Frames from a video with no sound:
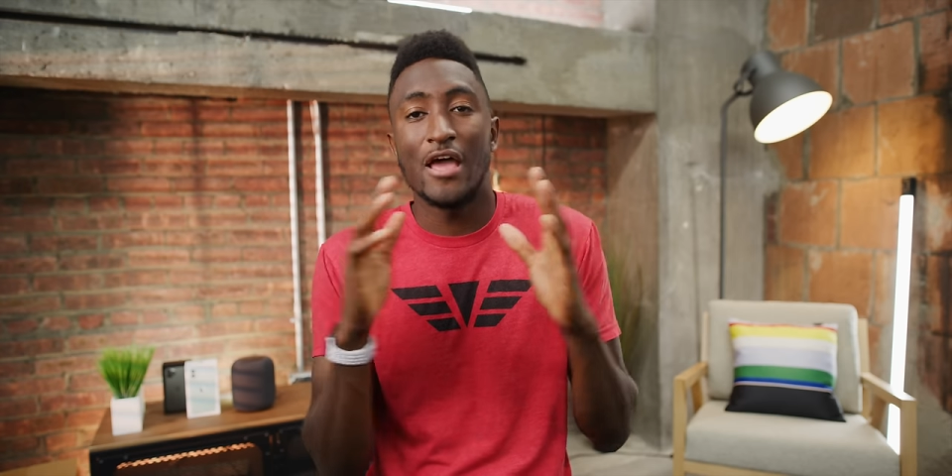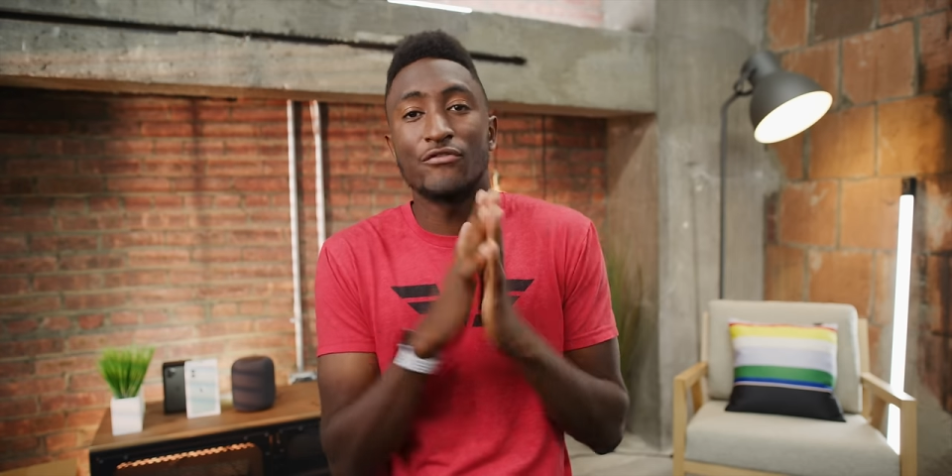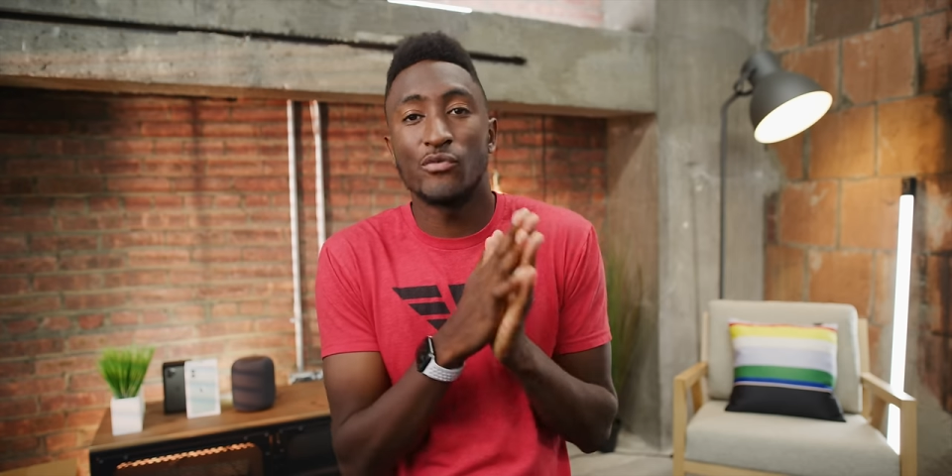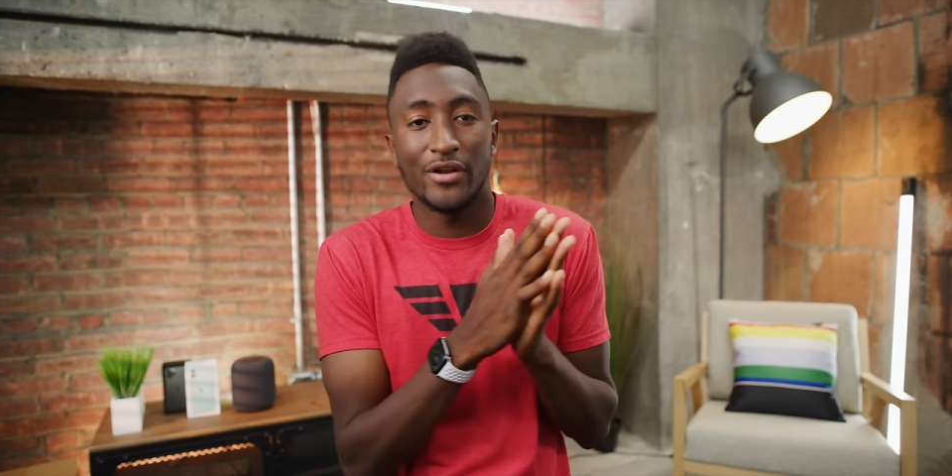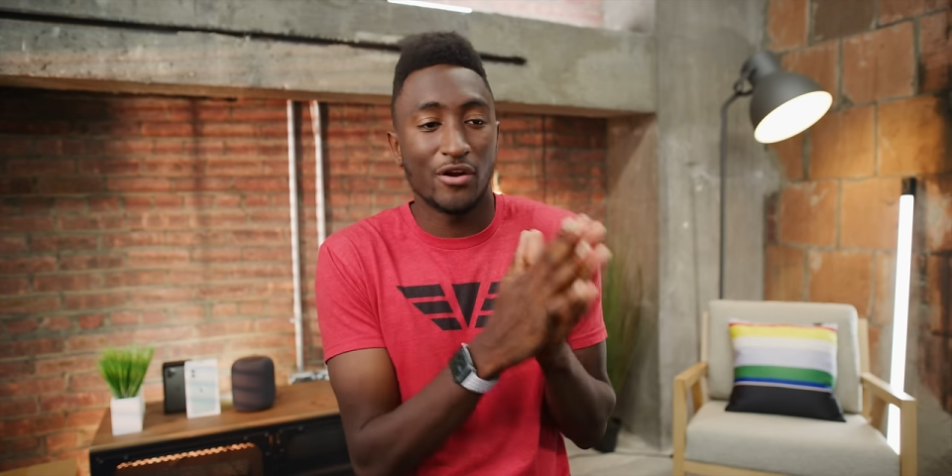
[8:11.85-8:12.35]

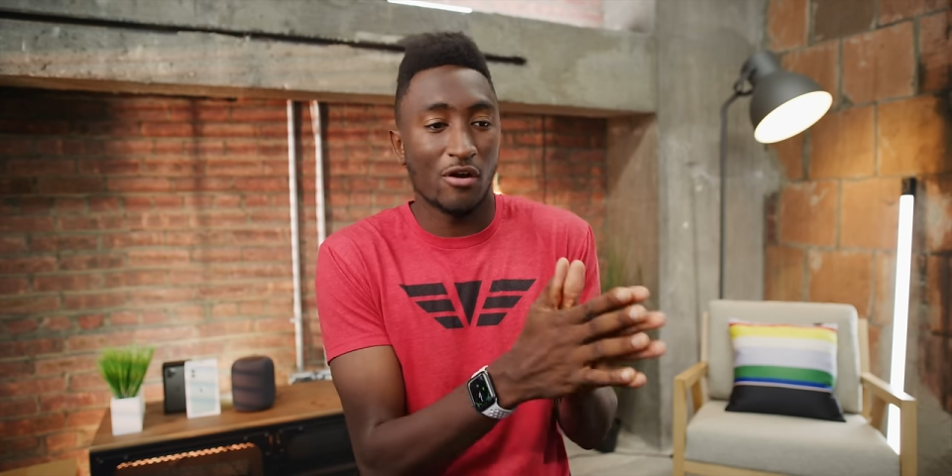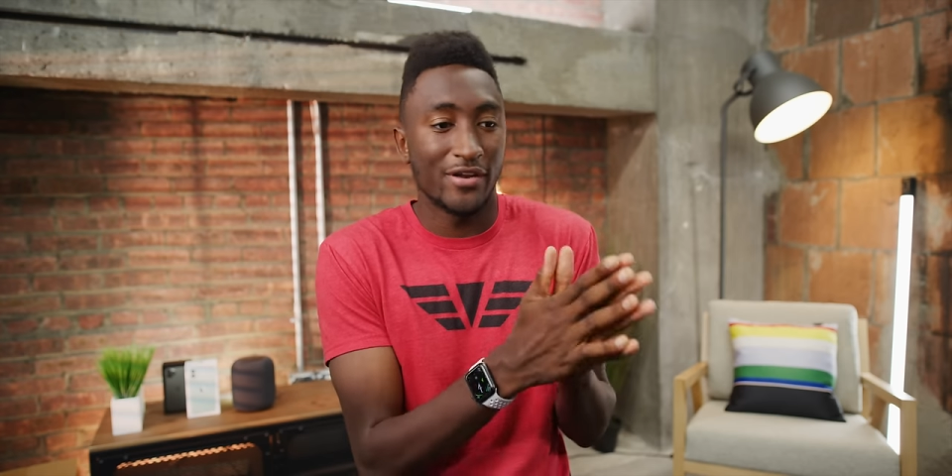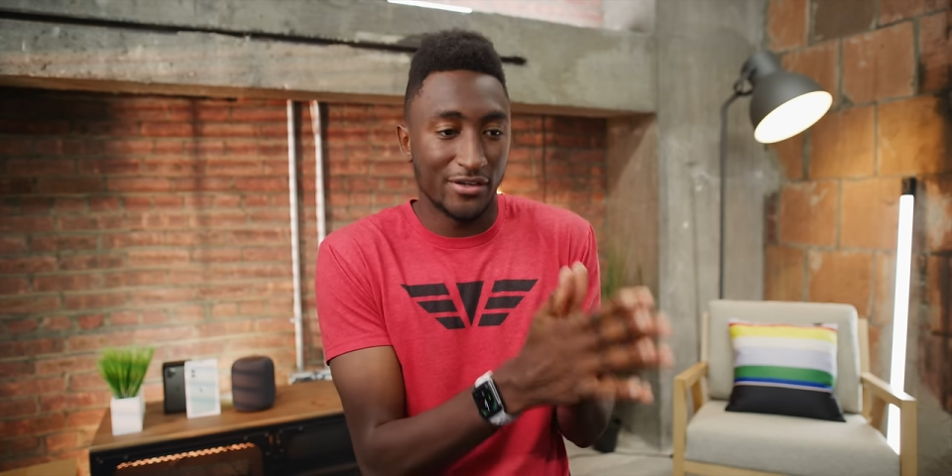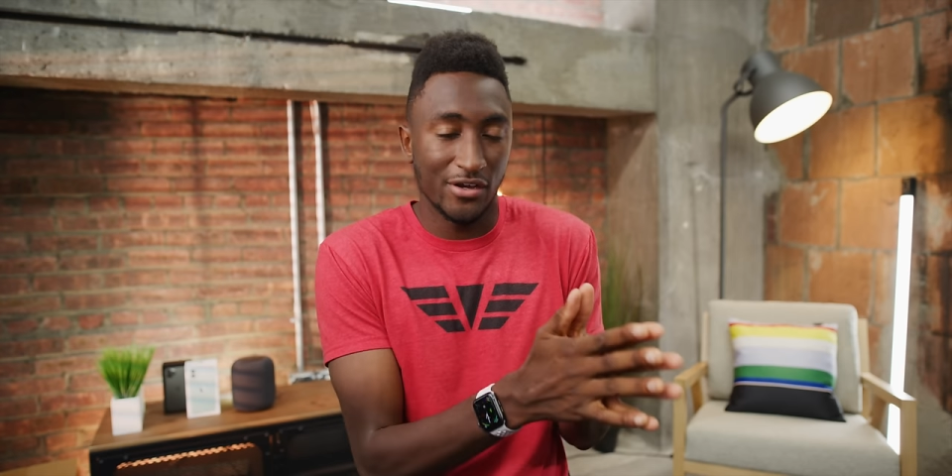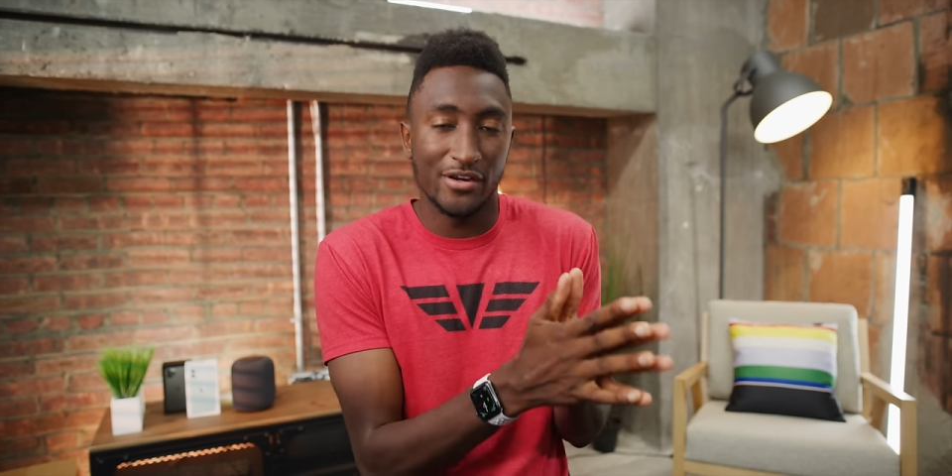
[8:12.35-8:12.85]
Everyone had
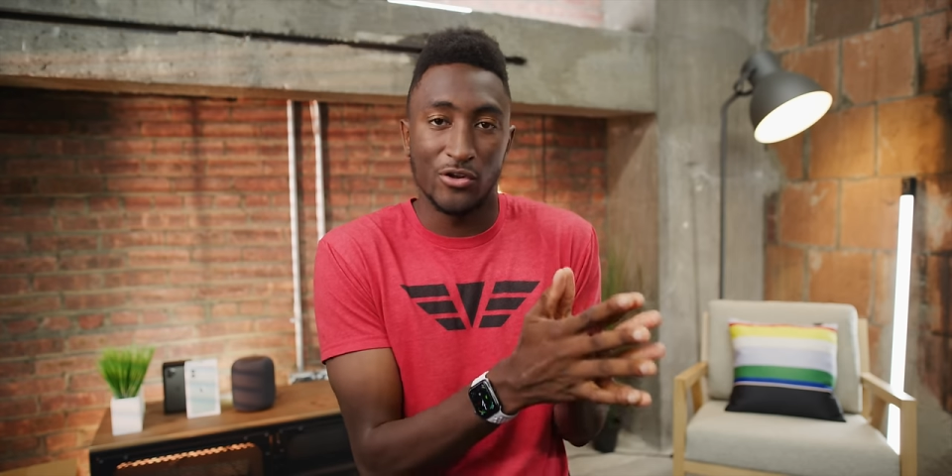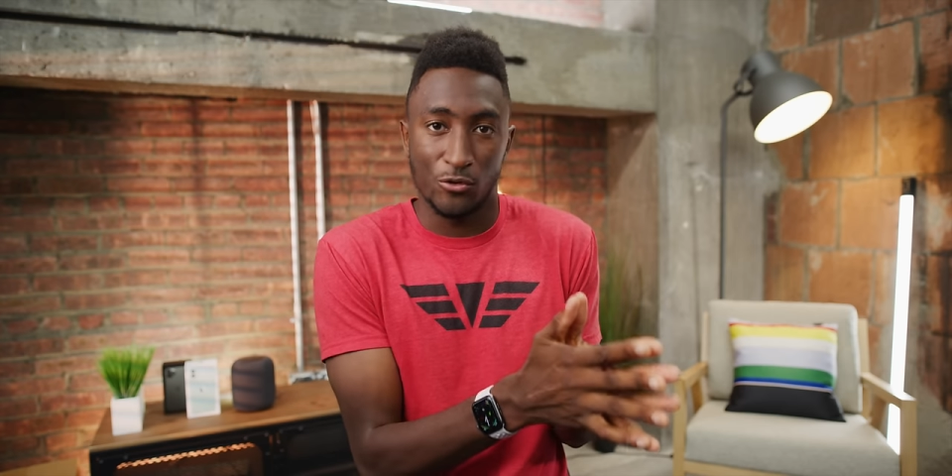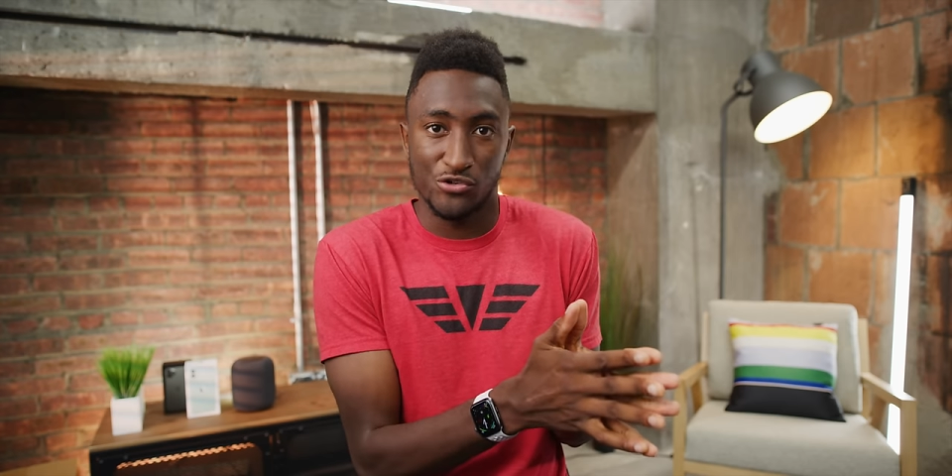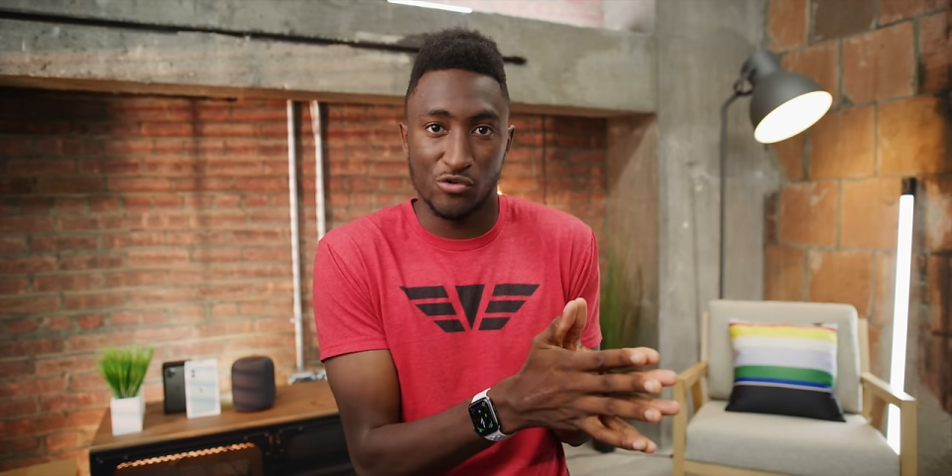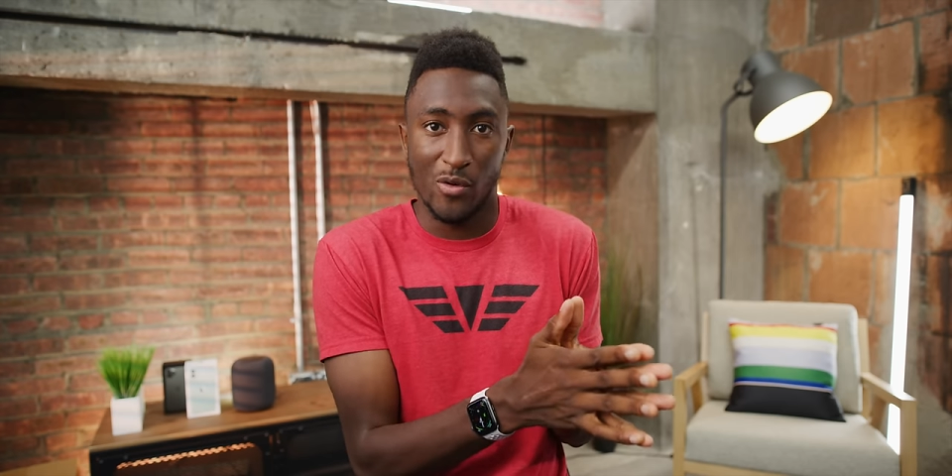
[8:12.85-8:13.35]
already done an
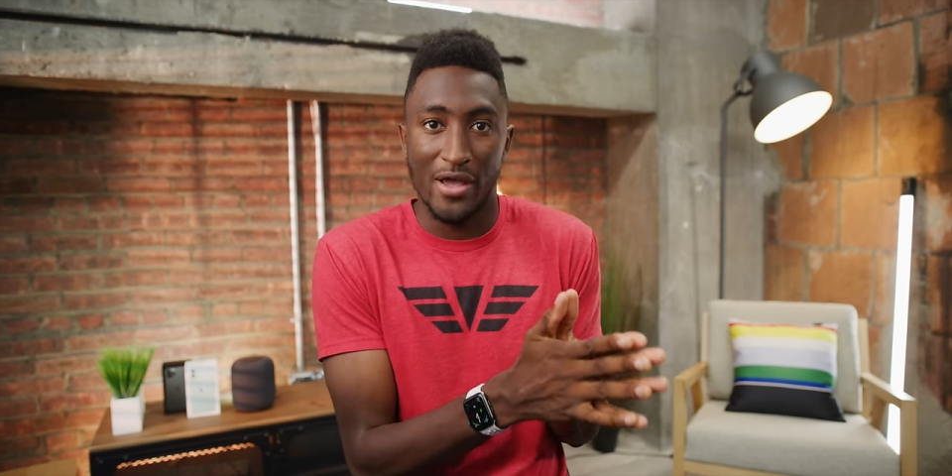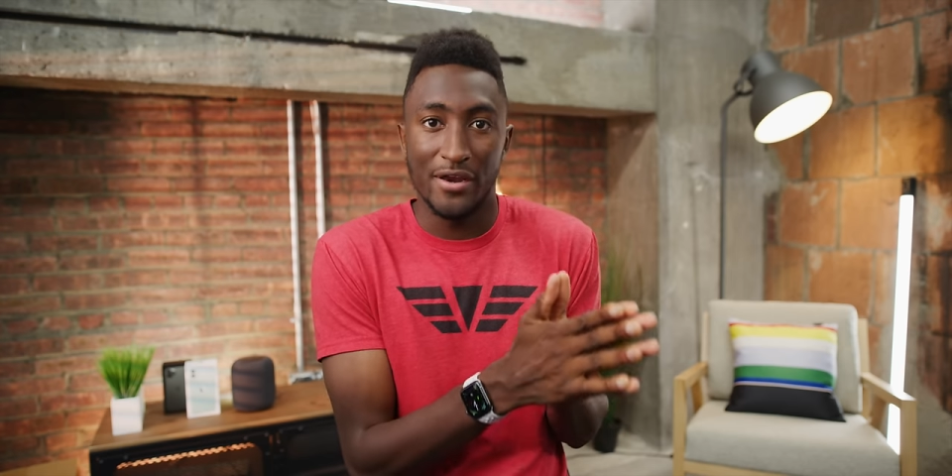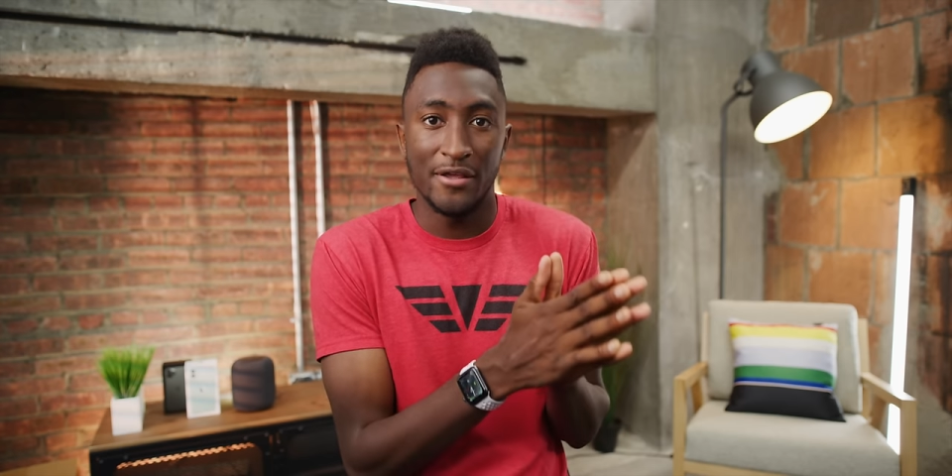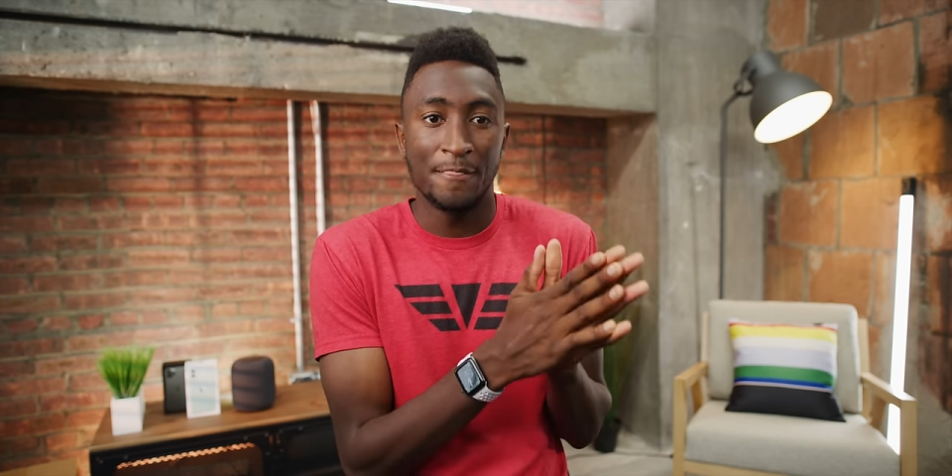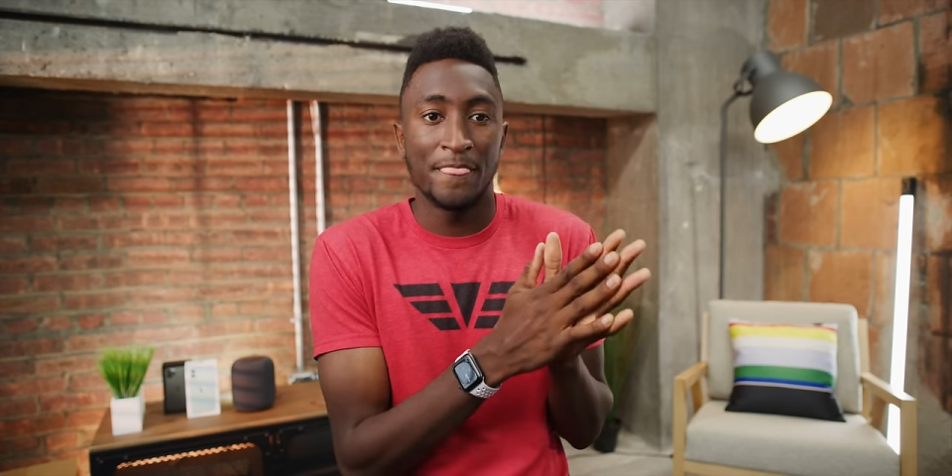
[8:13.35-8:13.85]
ultra-wide.